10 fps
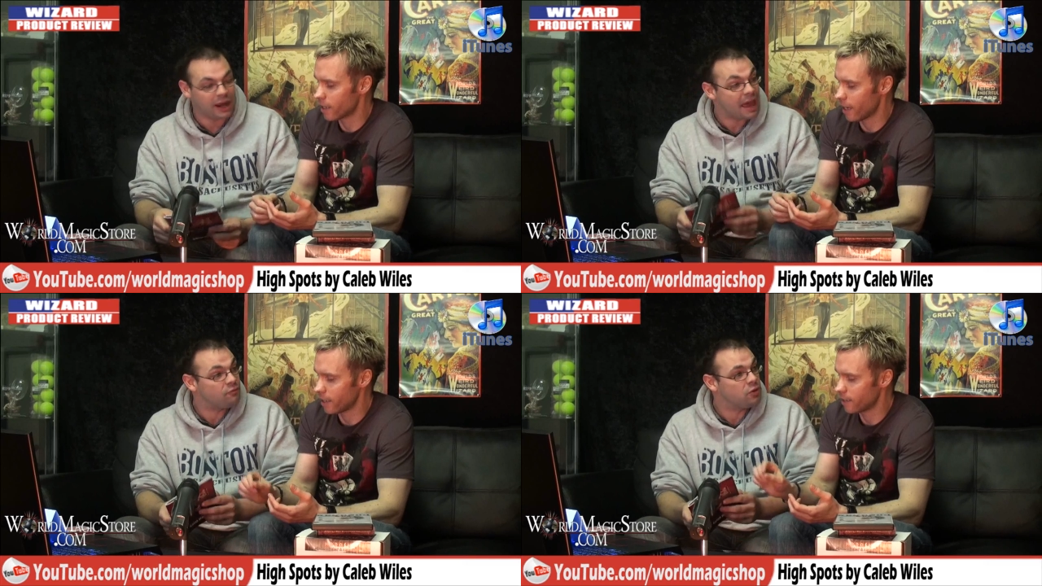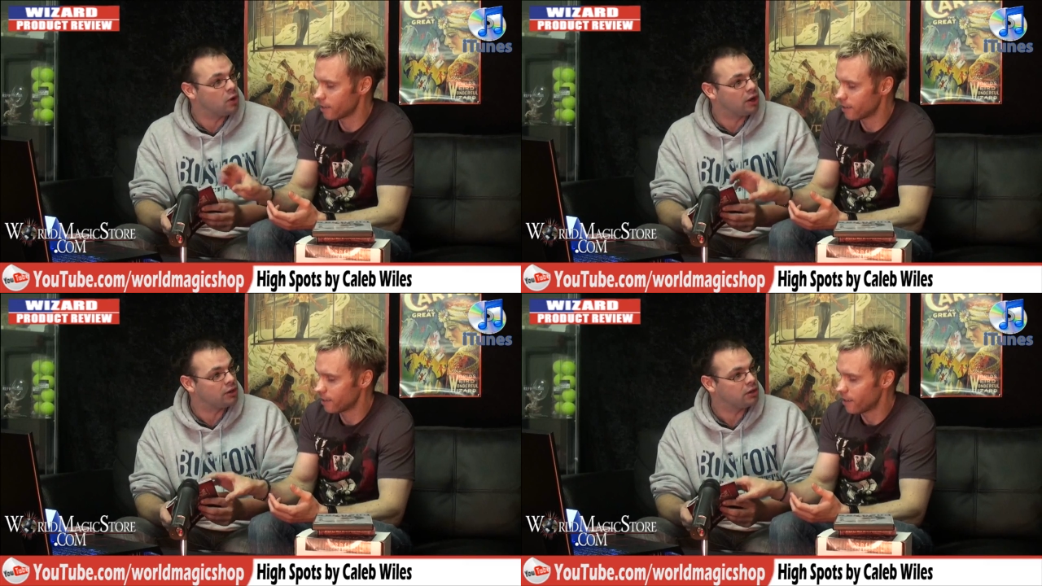Speaker 1: Okay. Every
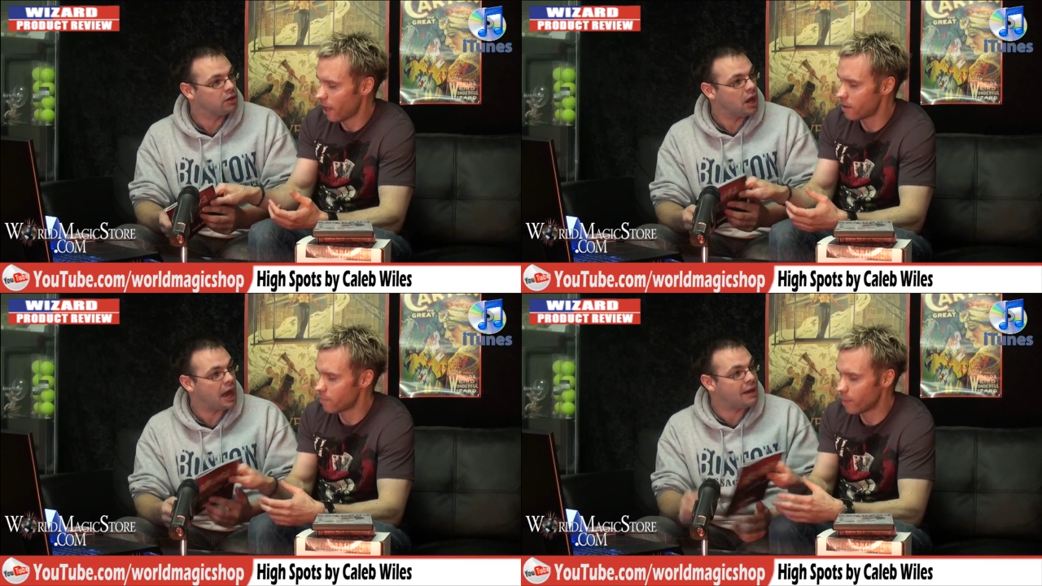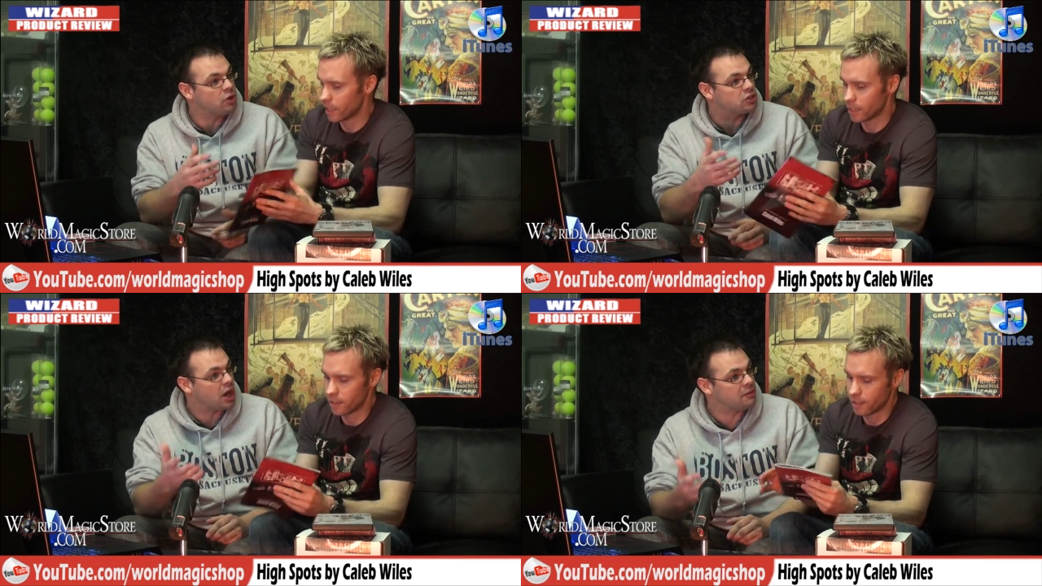one. Uh, I
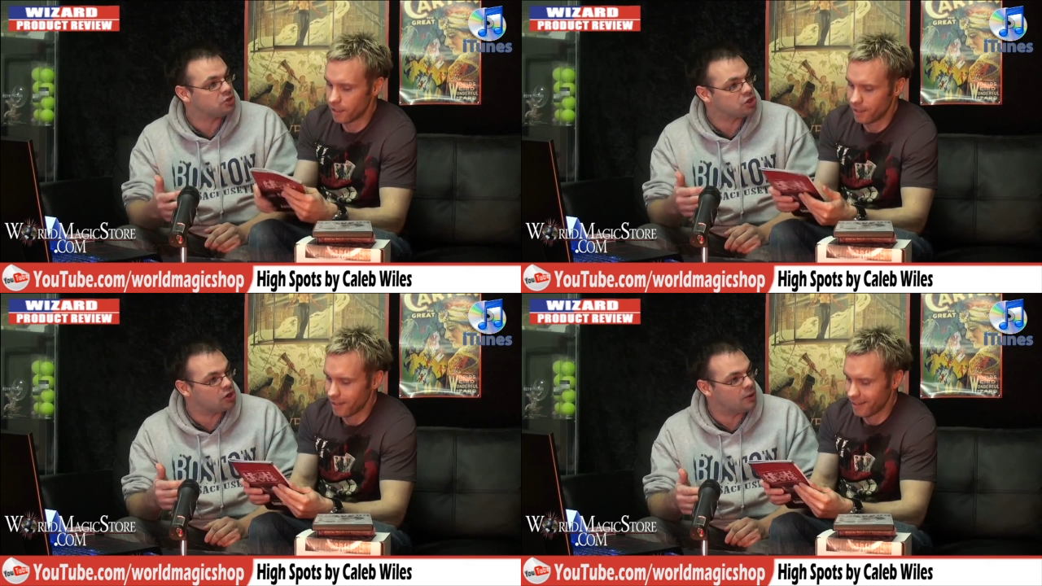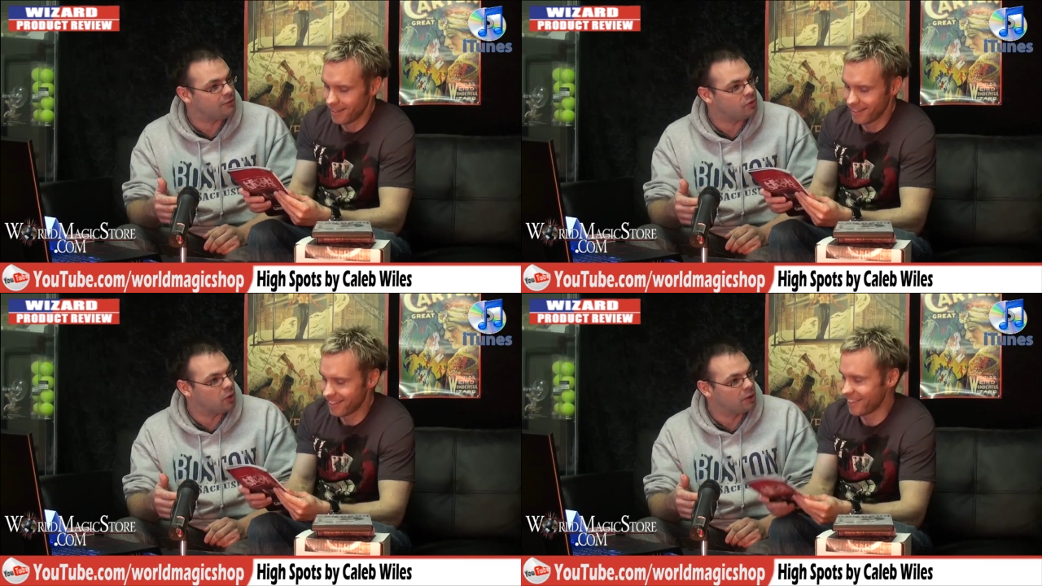haven't got time to show you
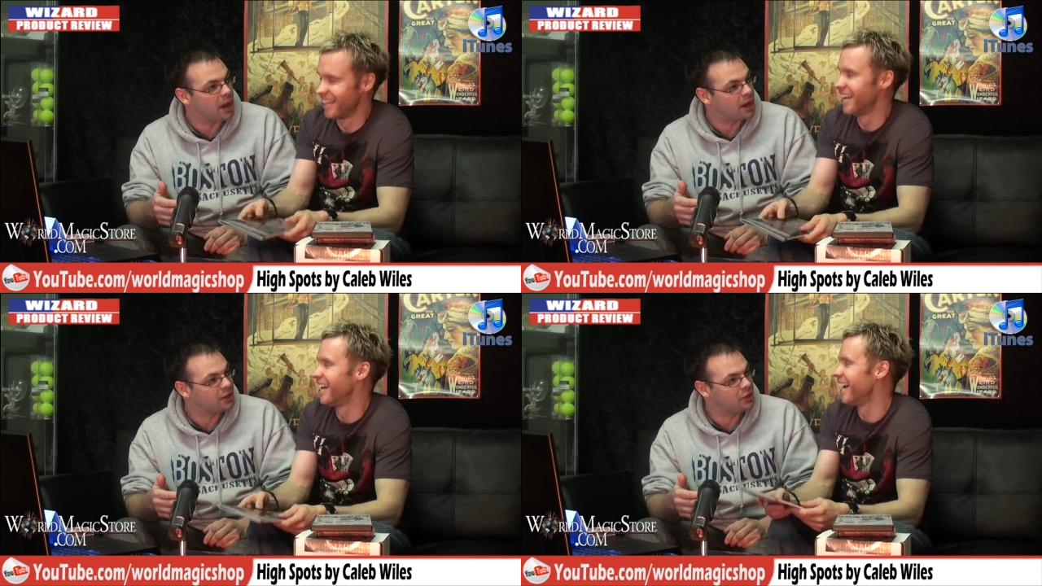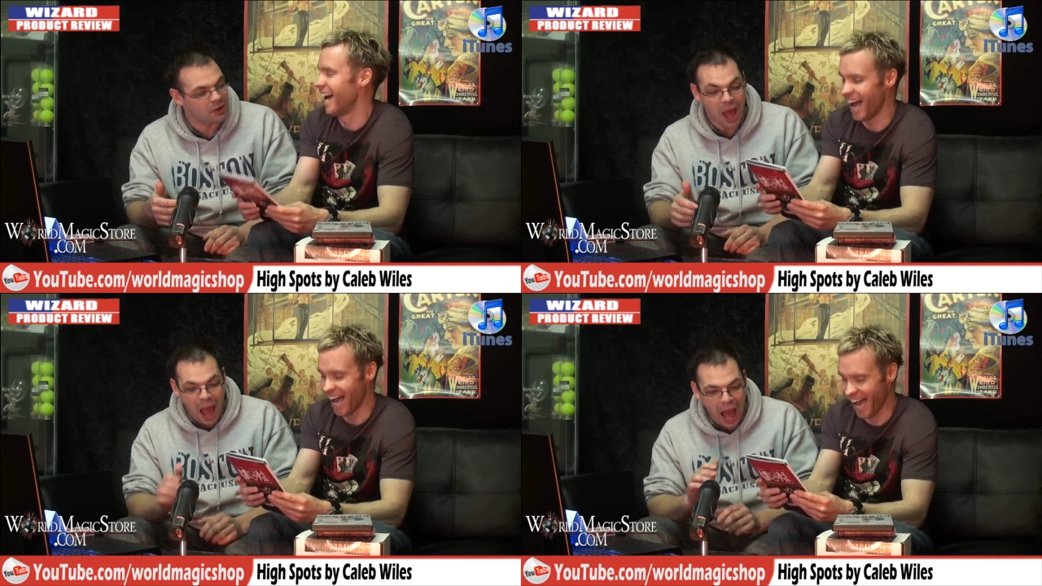every one, but I can do
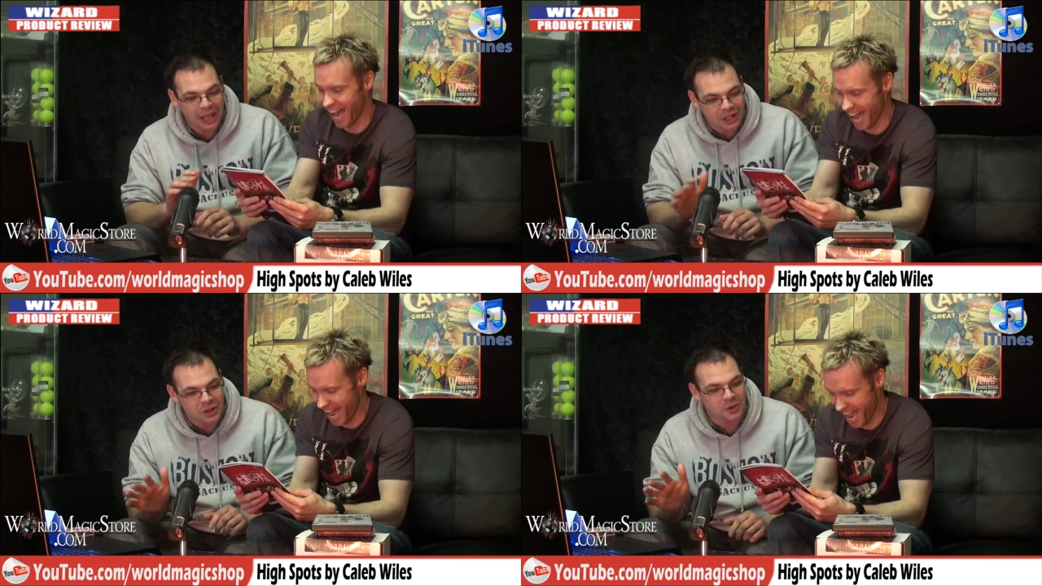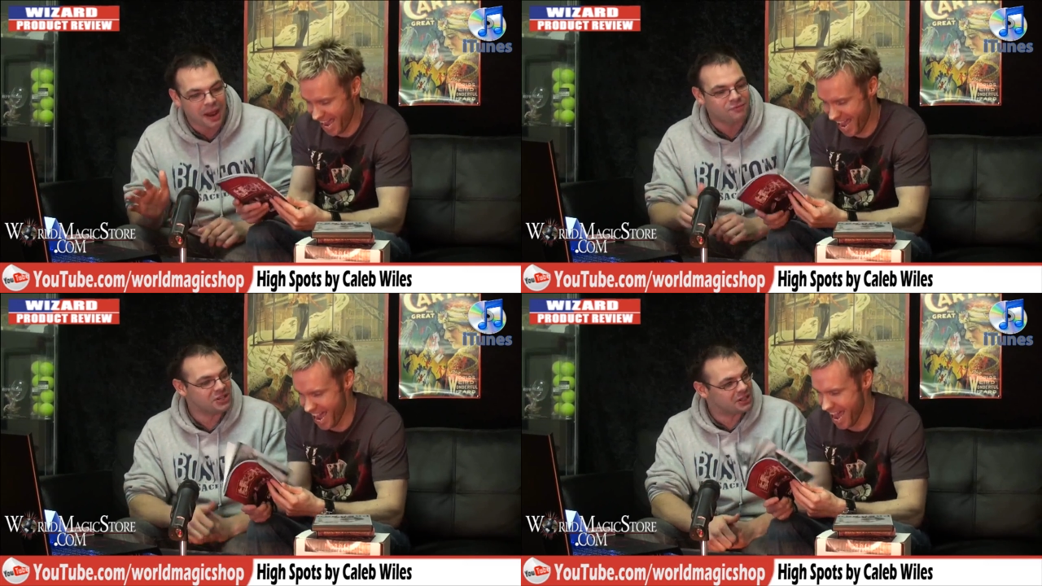I can do
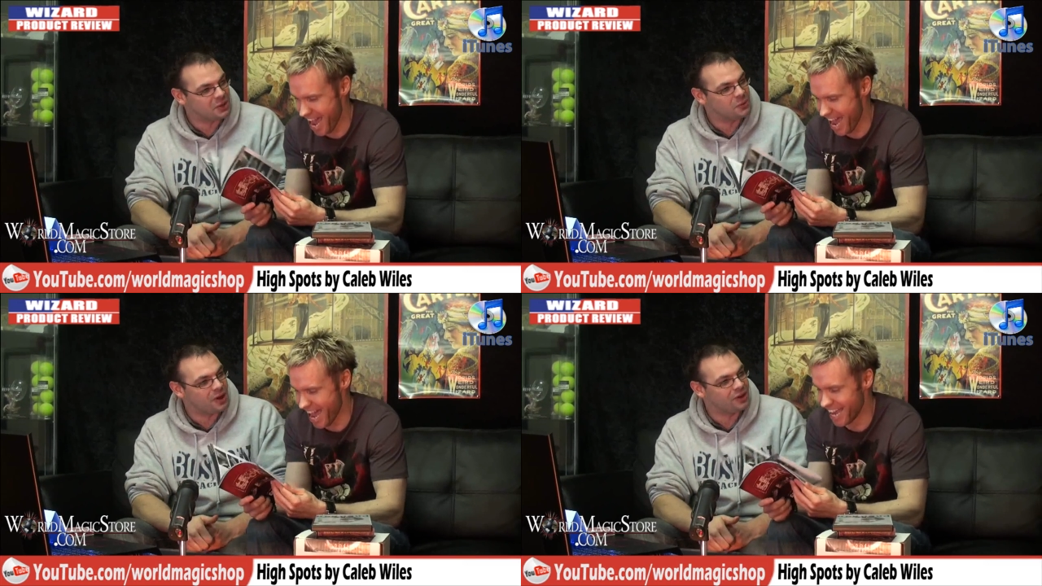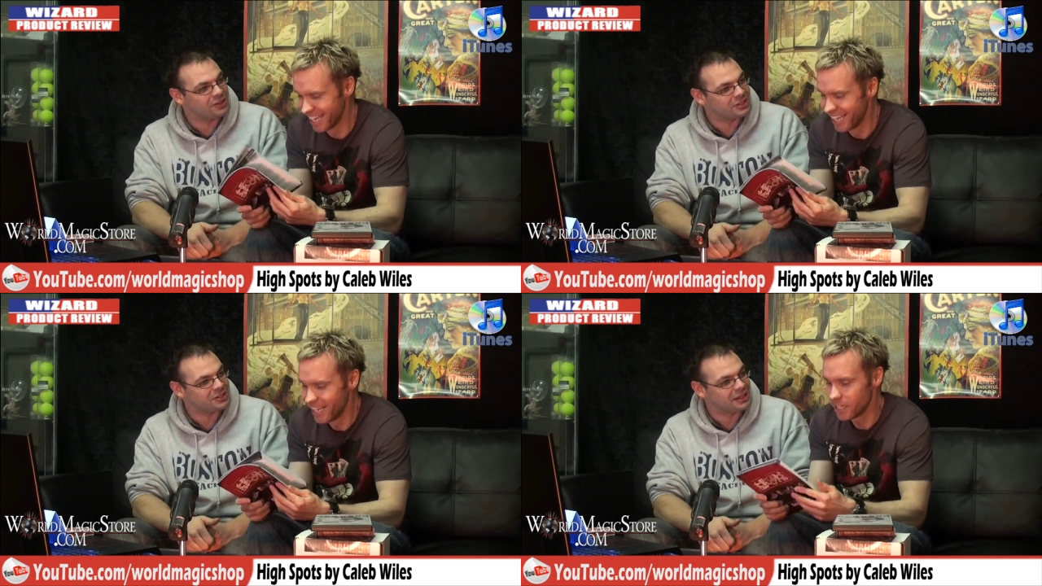every single one,
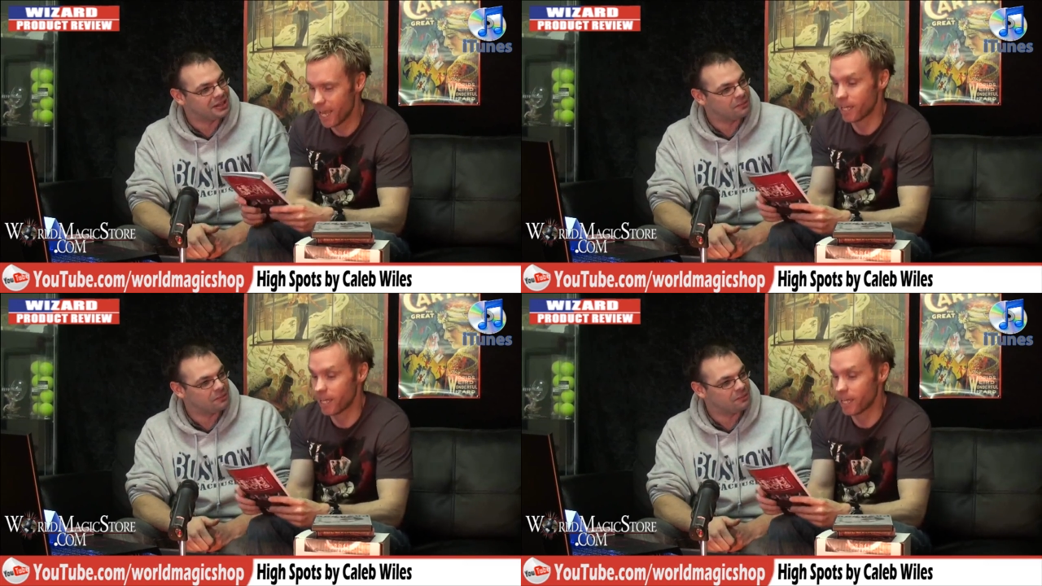honestly. Yeah,